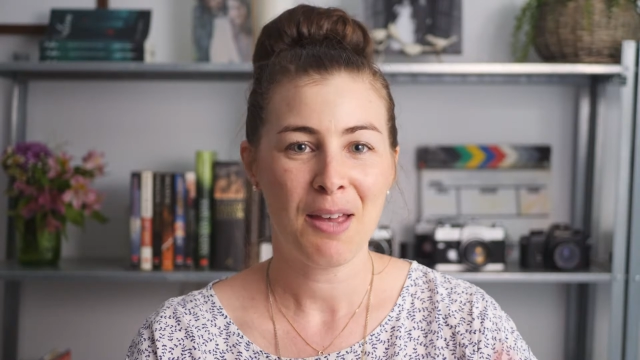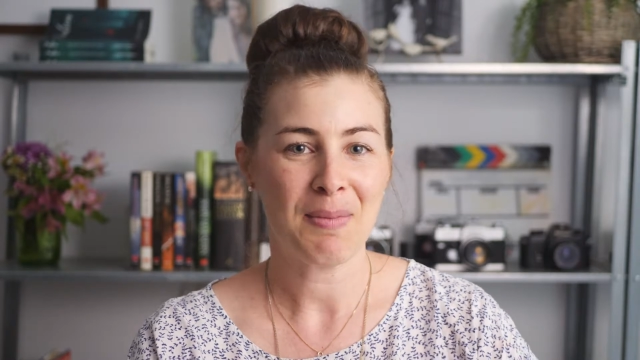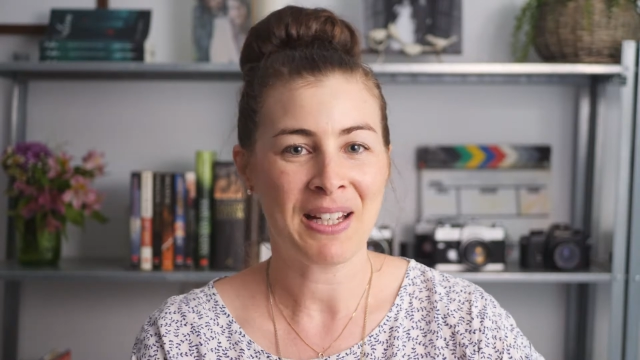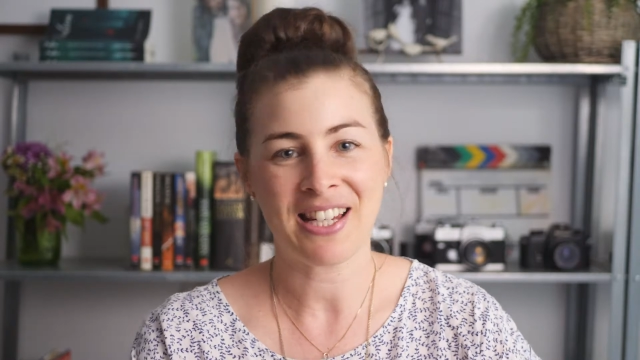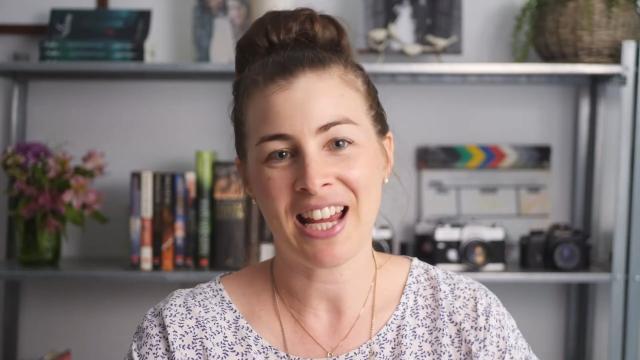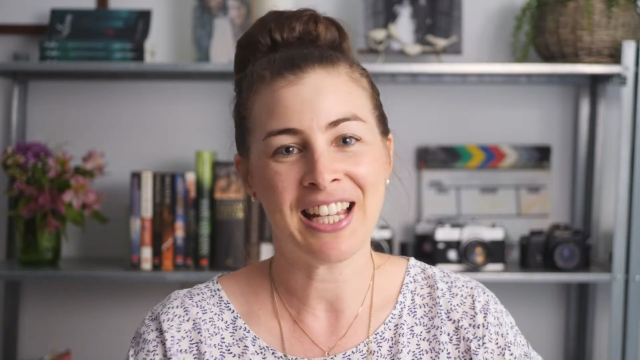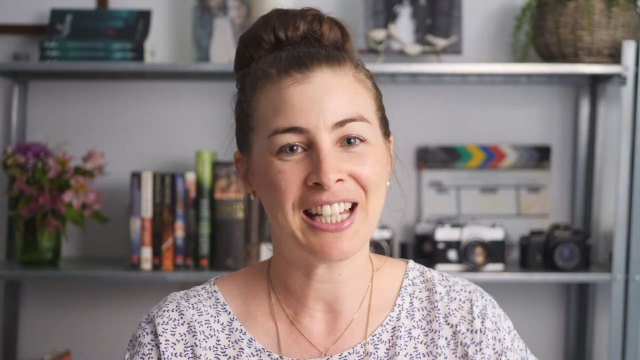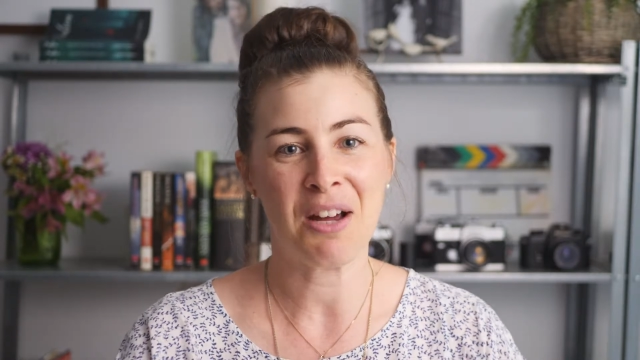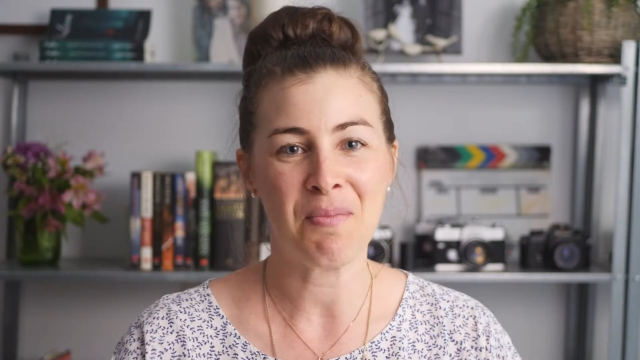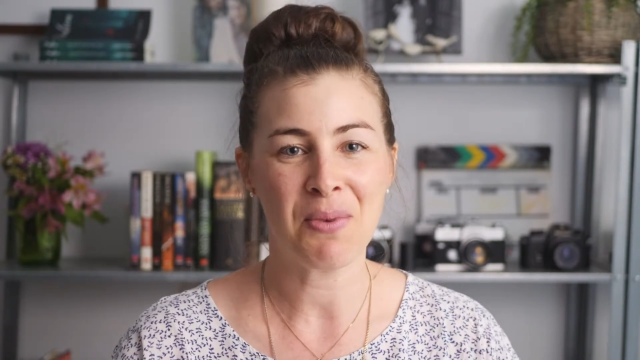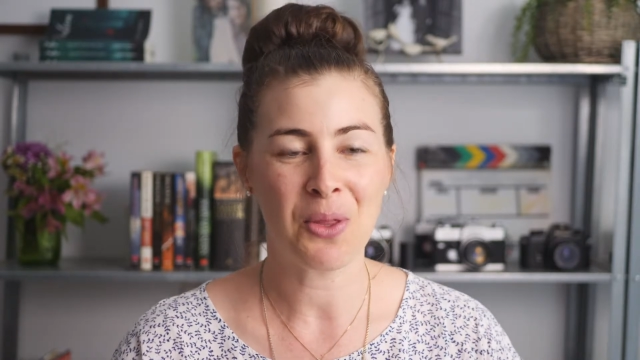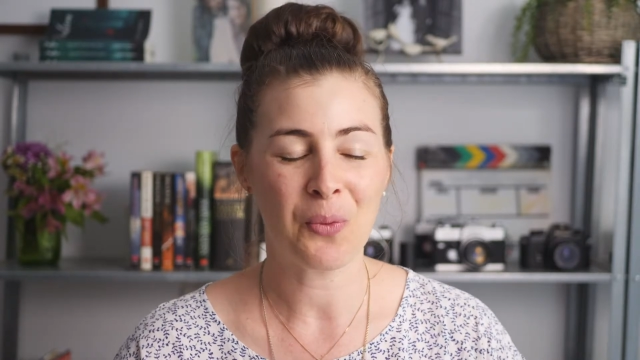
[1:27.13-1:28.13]
being taken
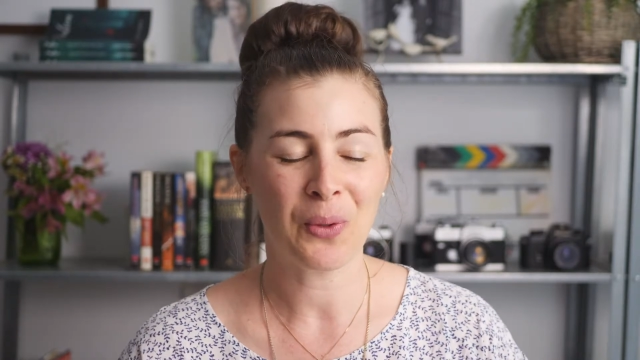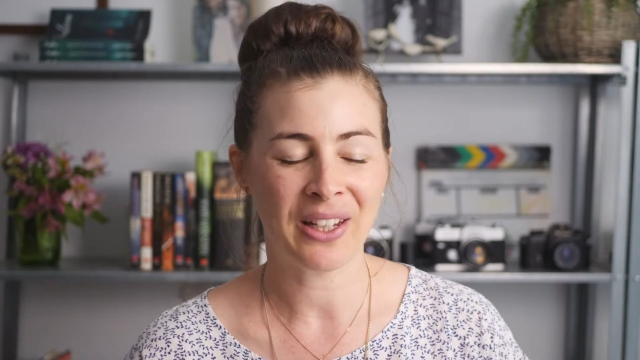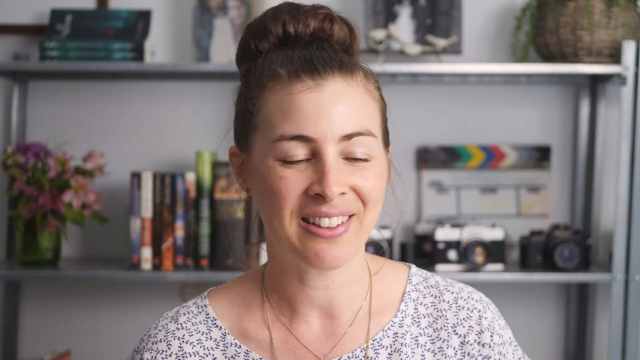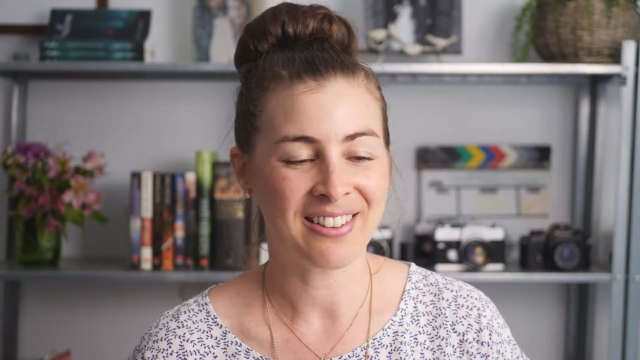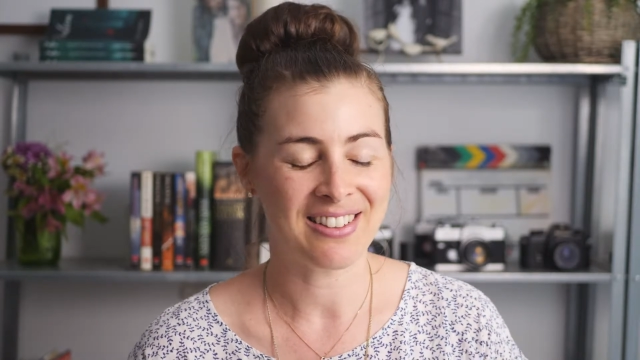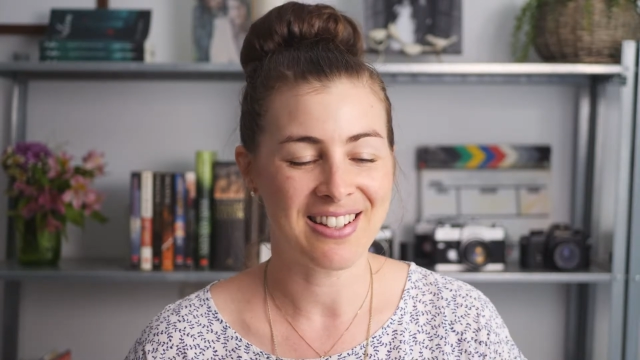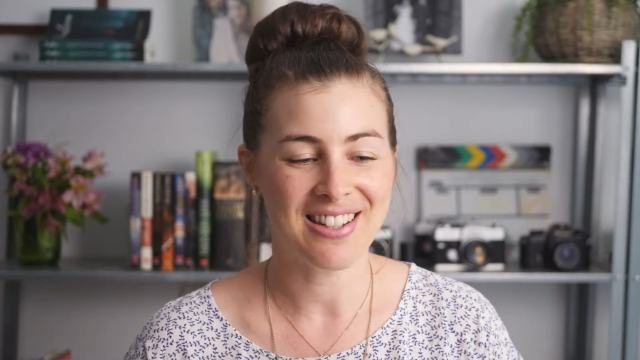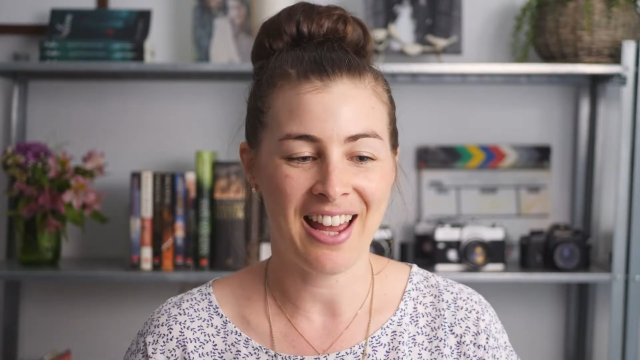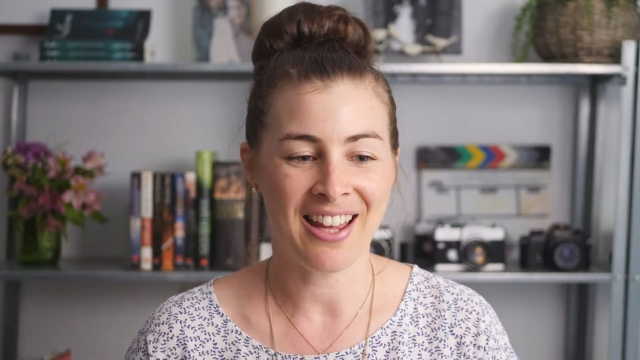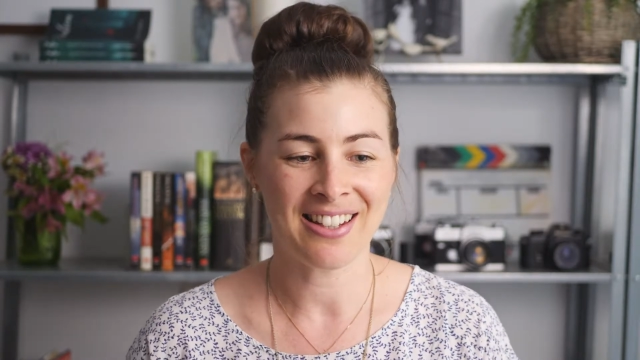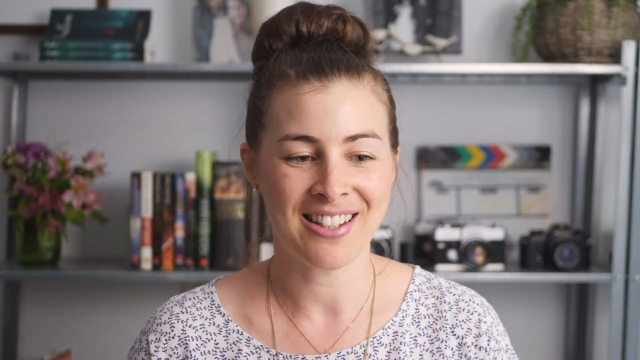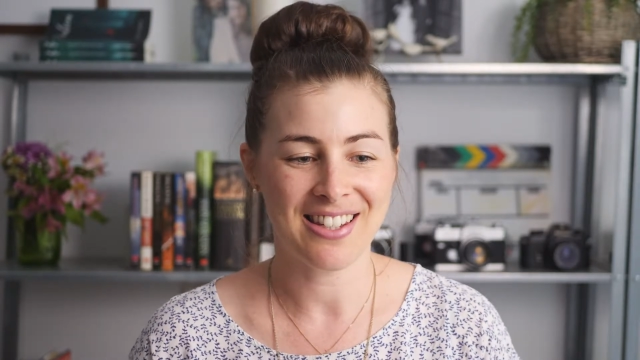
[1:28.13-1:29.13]
up in the wind,
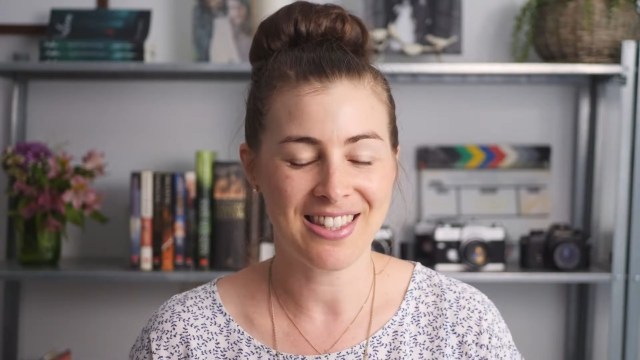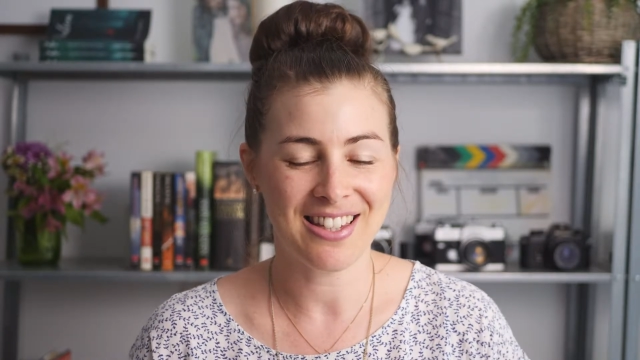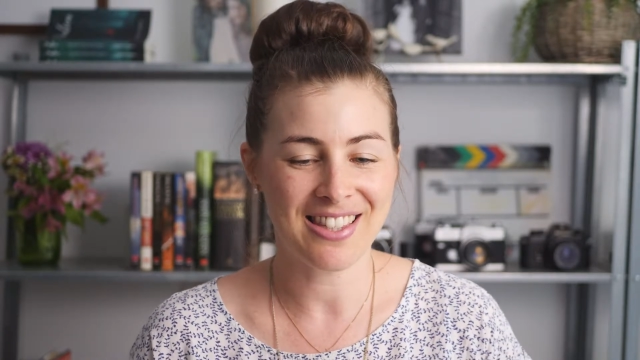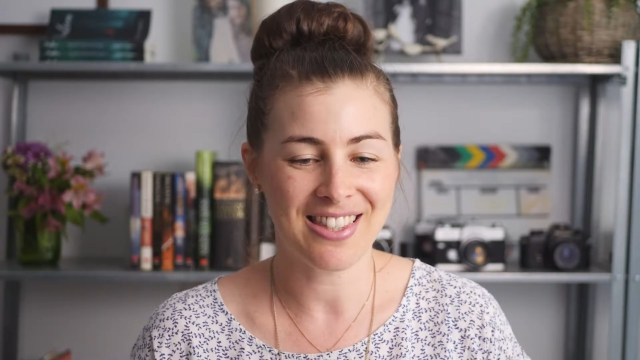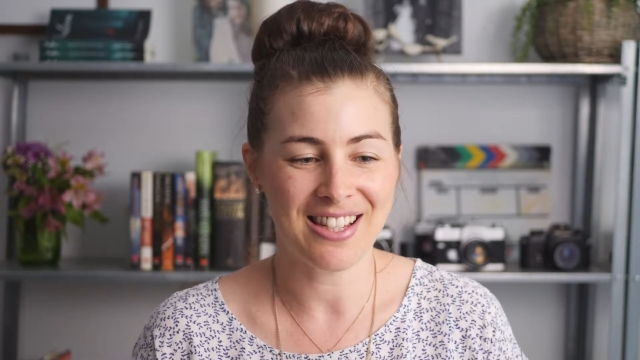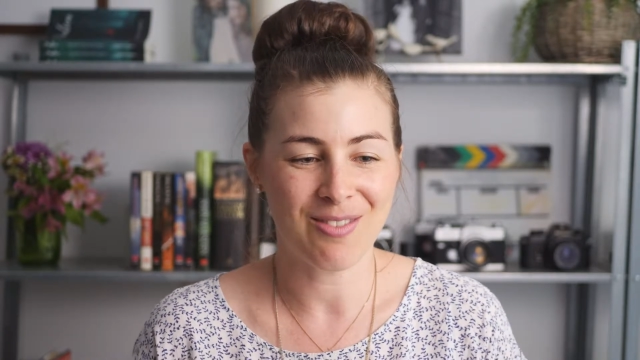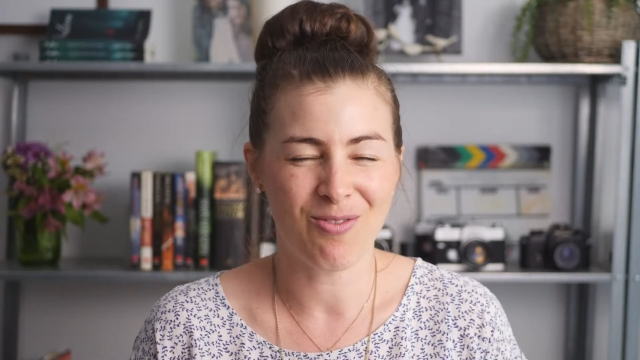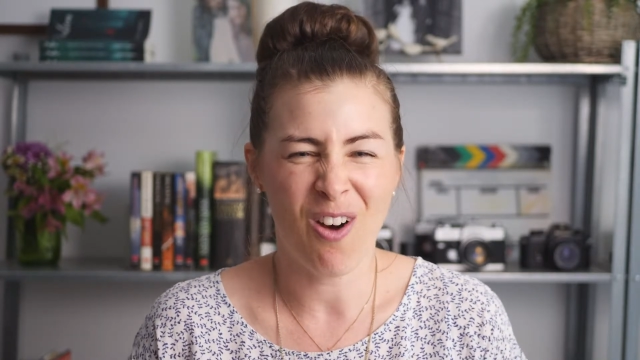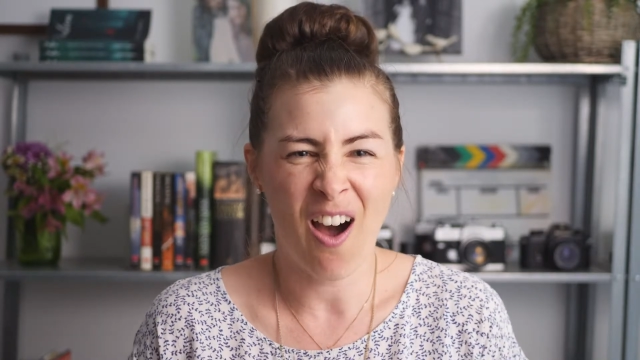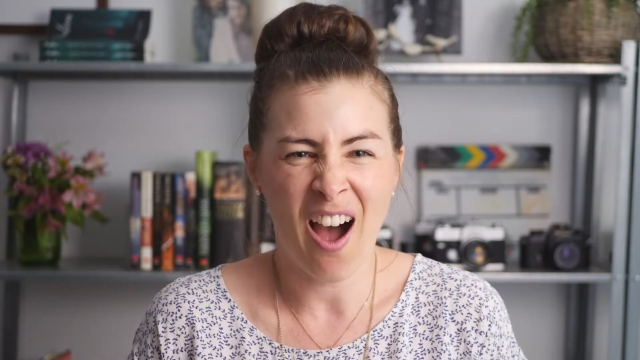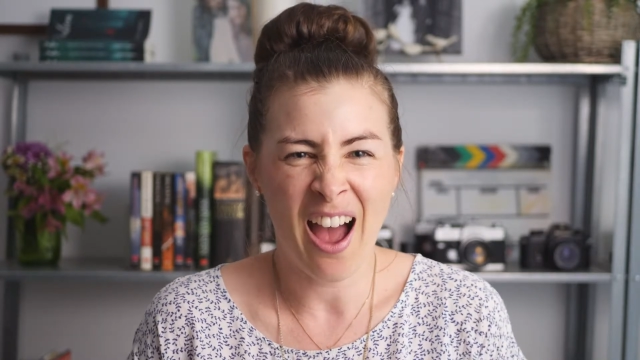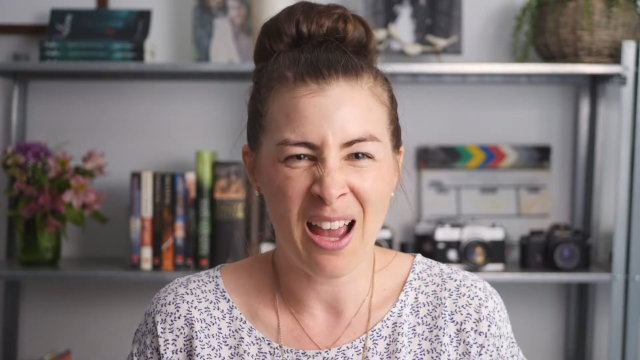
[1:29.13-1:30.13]
and this
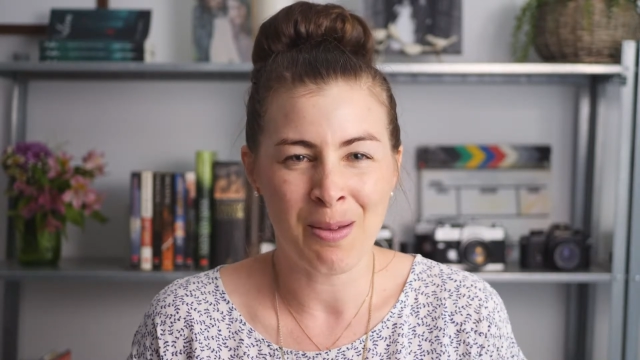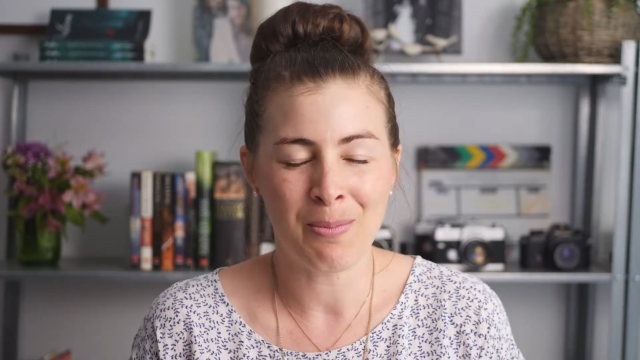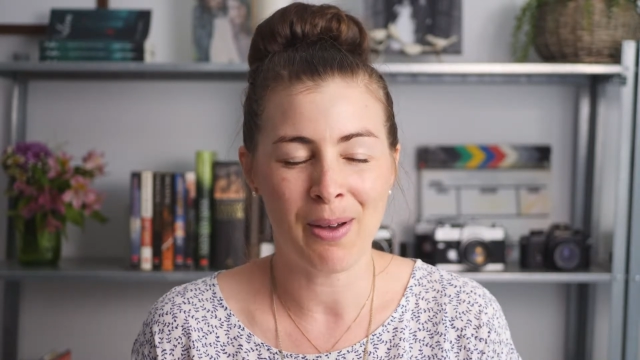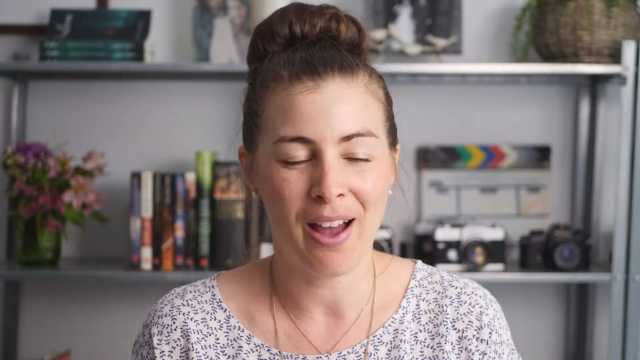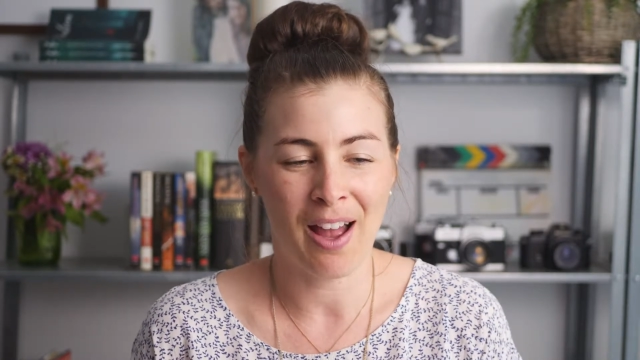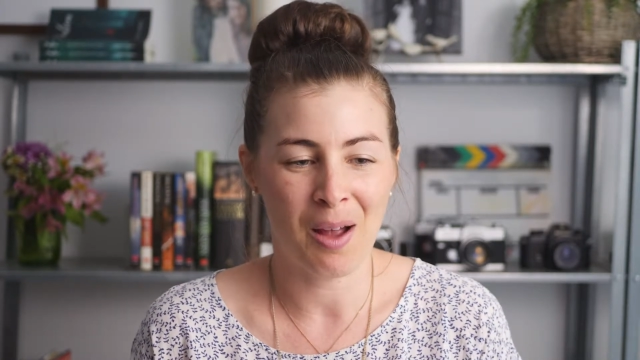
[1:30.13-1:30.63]
vibe,